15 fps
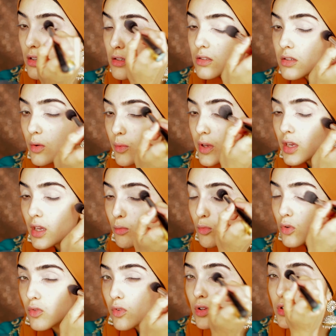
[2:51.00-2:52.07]
so we can
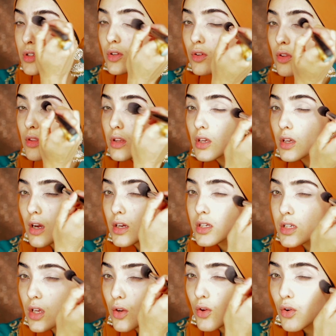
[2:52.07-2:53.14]
move on to the
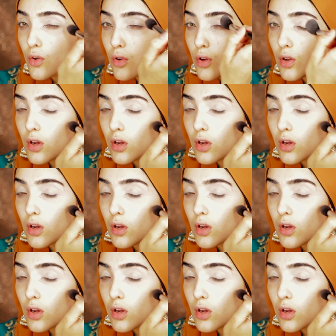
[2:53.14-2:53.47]
eyeshadow.